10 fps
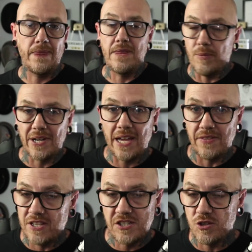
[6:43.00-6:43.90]
Now
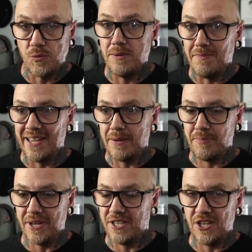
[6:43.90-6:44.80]
again, this is only my
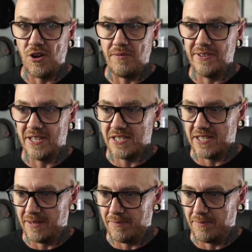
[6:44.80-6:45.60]
opinion, obviously.